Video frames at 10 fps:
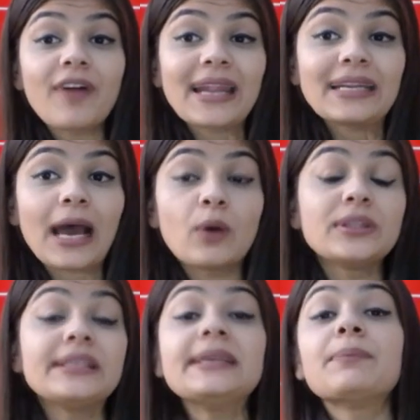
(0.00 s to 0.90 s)
find
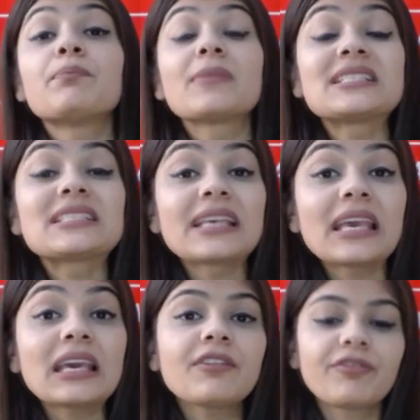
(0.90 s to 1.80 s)
out the
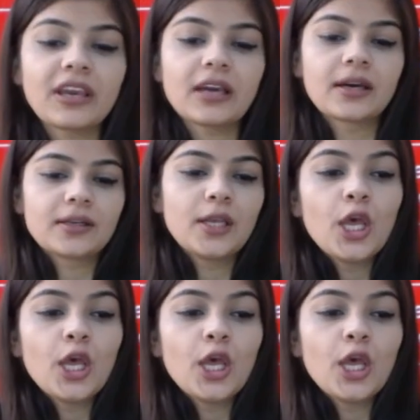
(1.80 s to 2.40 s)
missing figure.